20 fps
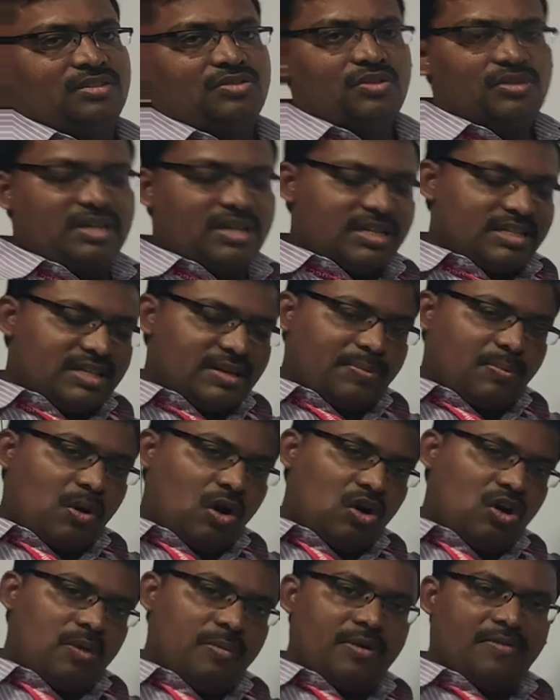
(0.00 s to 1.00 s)
So that is a
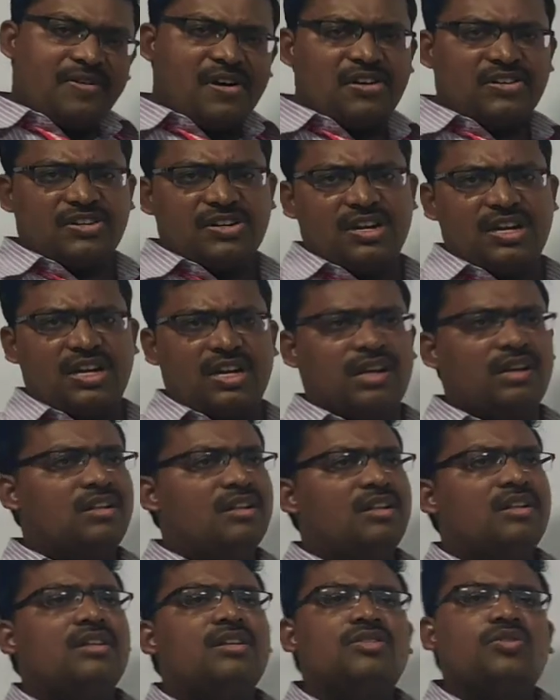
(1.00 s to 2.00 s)
polynomial function.
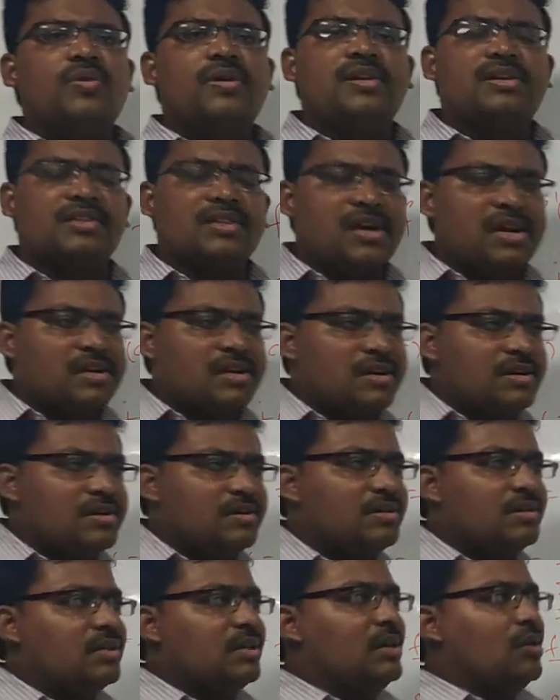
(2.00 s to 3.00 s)
So it is
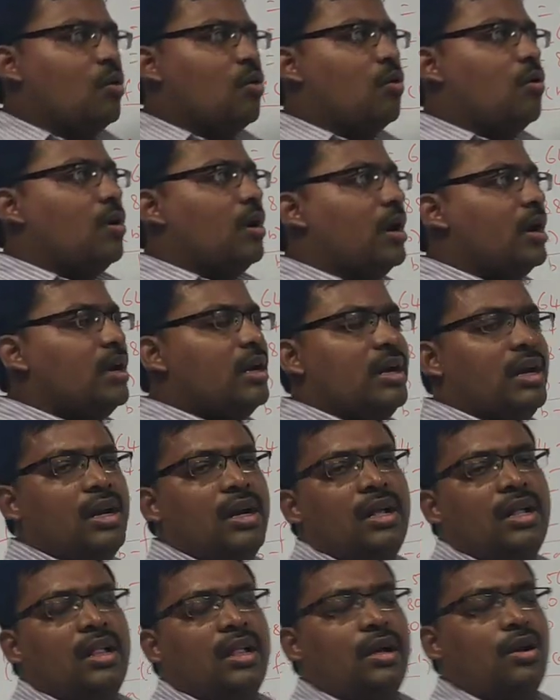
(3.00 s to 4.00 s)
continuous in
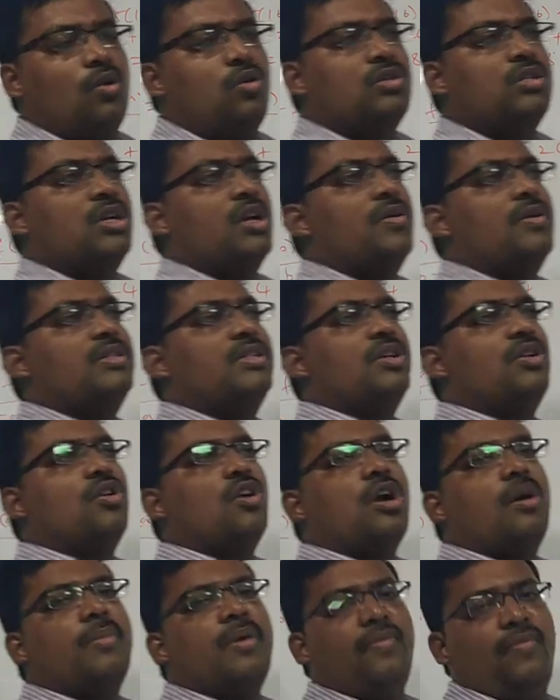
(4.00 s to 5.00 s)
closed interval 0,
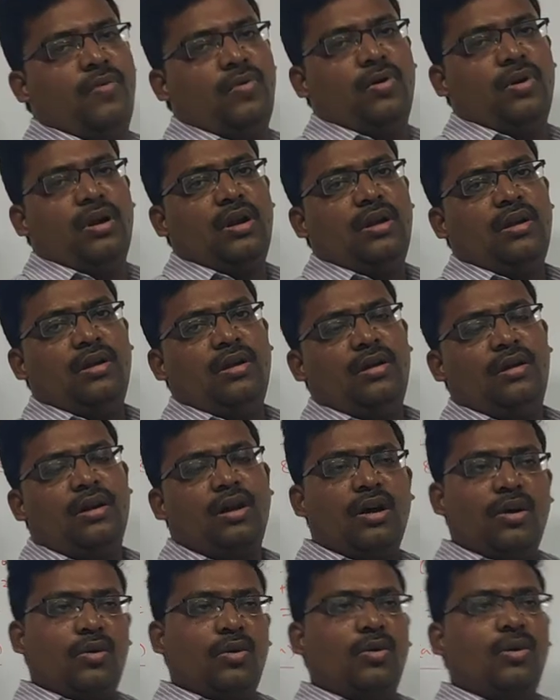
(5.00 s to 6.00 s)
4.
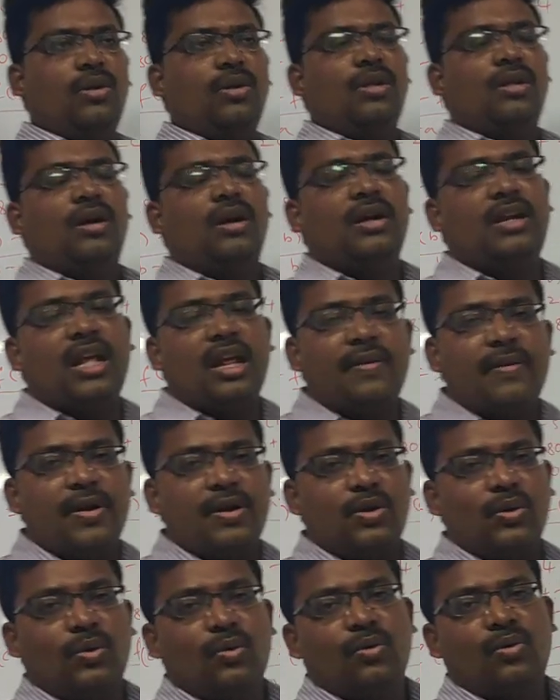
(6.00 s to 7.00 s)
Now,
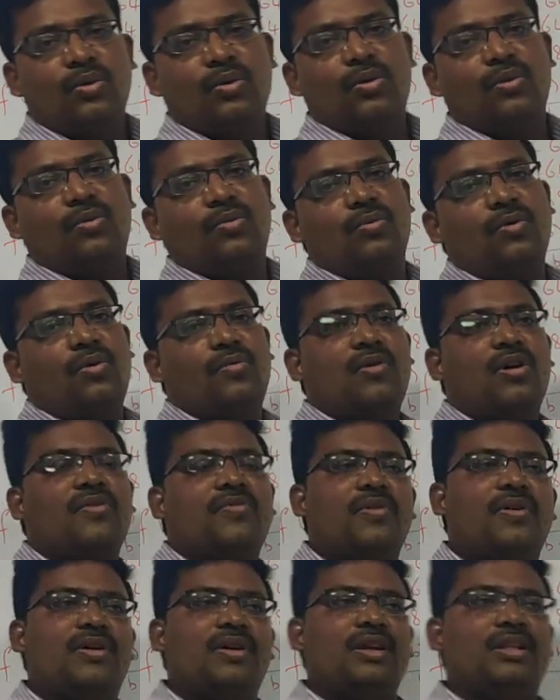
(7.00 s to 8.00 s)
derivative. Well, what
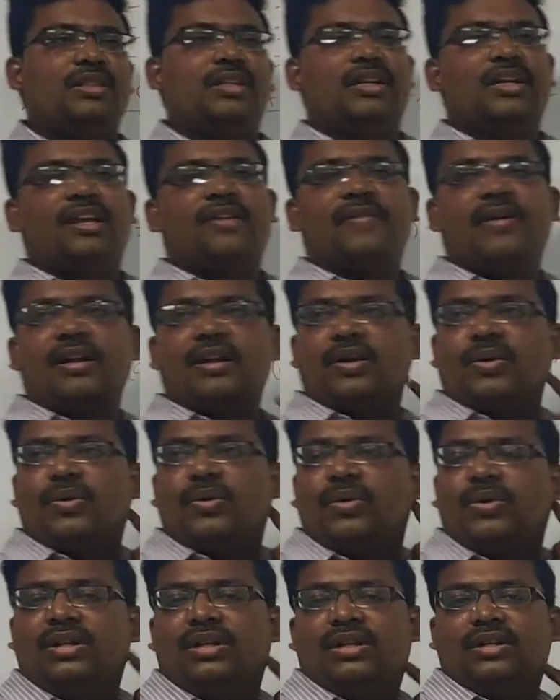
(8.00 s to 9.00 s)
we have done, the
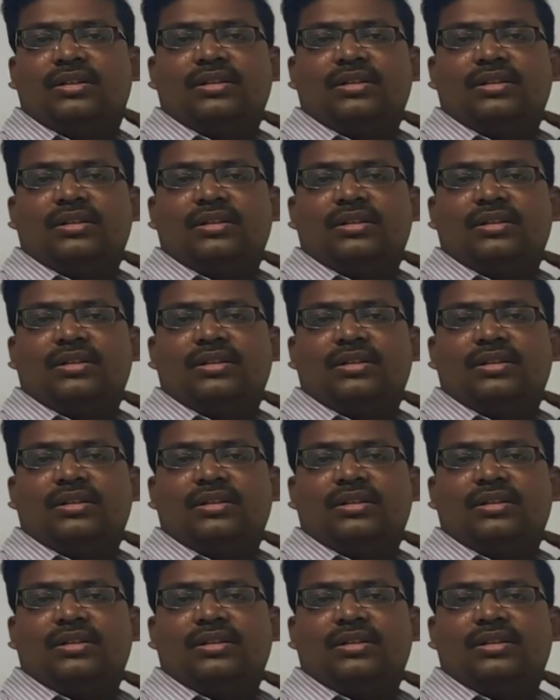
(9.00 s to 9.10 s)
derivative.